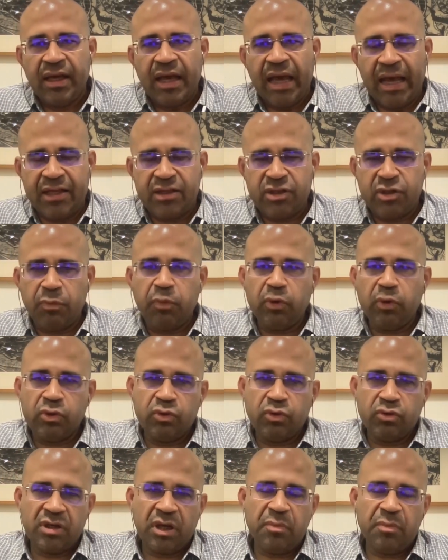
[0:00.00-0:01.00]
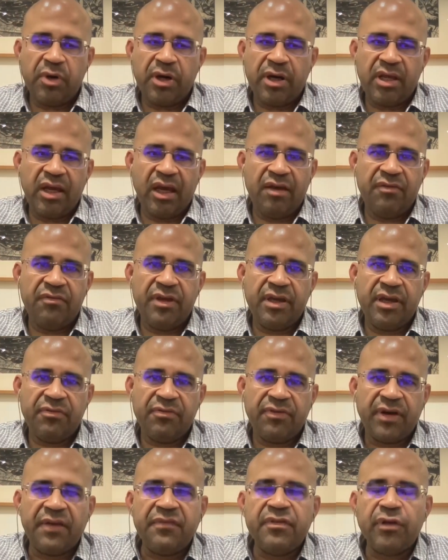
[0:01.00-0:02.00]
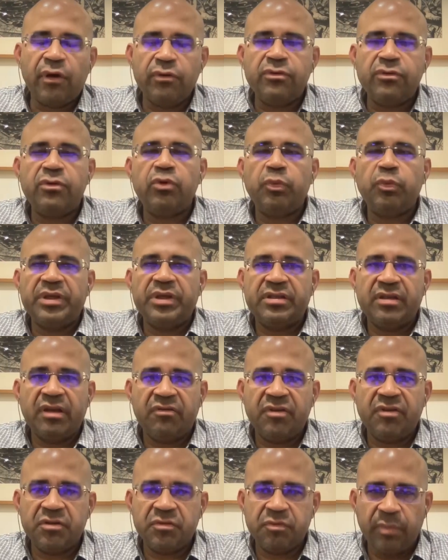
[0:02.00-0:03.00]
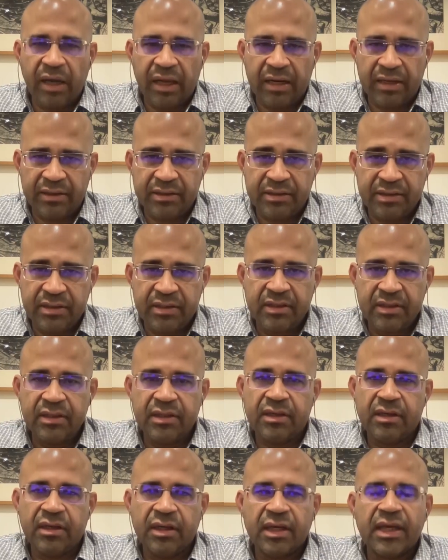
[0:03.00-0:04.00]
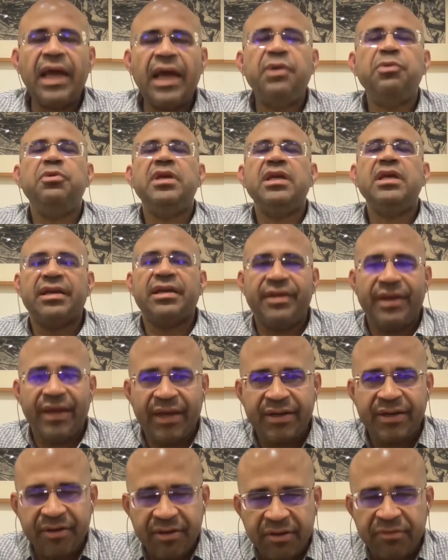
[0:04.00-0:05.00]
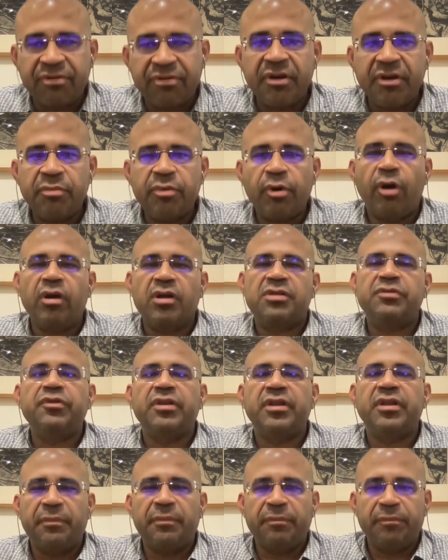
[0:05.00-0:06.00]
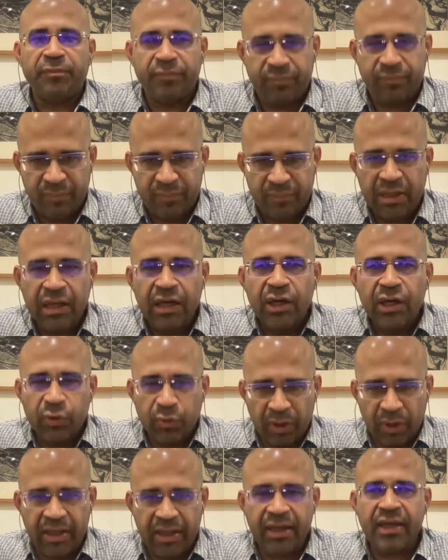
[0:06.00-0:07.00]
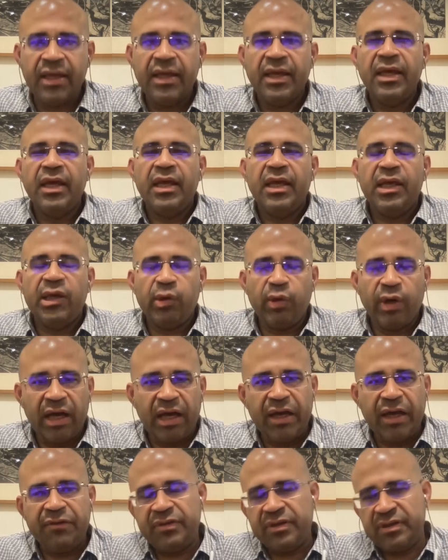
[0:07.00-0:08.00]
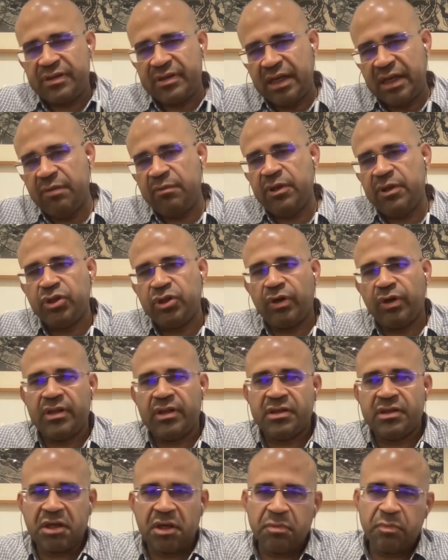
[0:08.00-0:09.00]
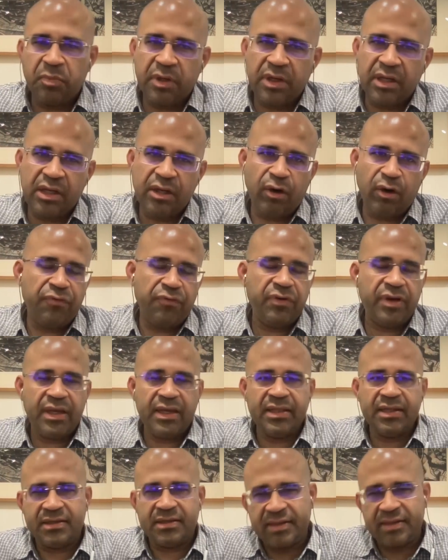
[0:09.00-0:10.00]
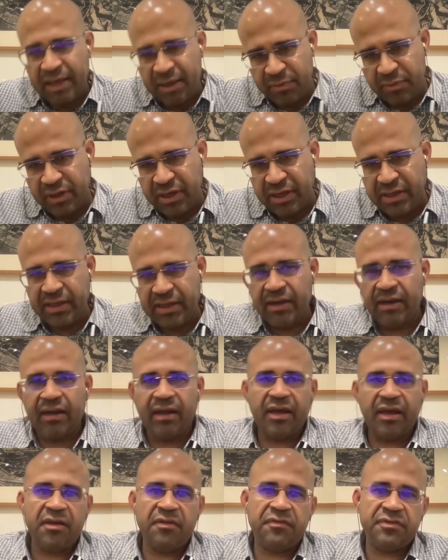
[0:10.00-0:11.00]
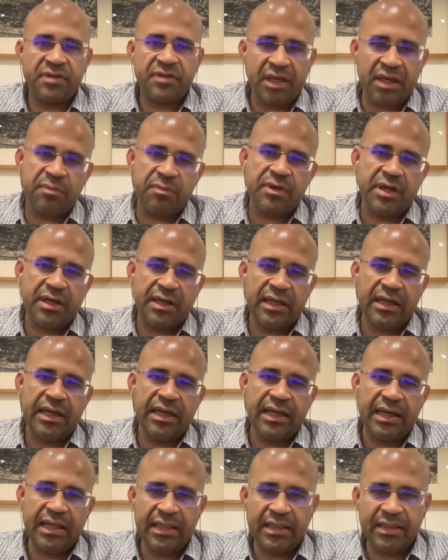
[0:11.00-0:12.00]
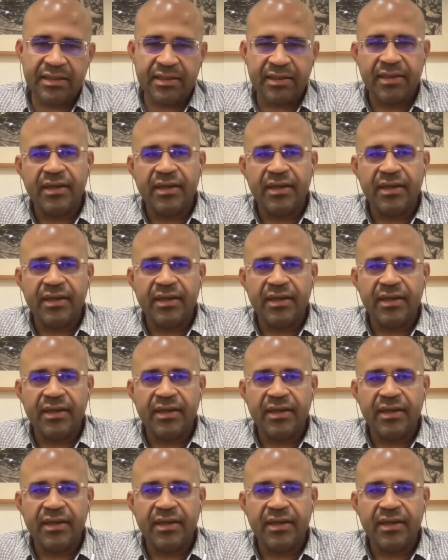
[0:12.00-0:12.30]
as opposed to somebody having a 5,000 rupees savings balance, can we create different products for them? Today, you have the same insurance company offering the same retail life, same retail health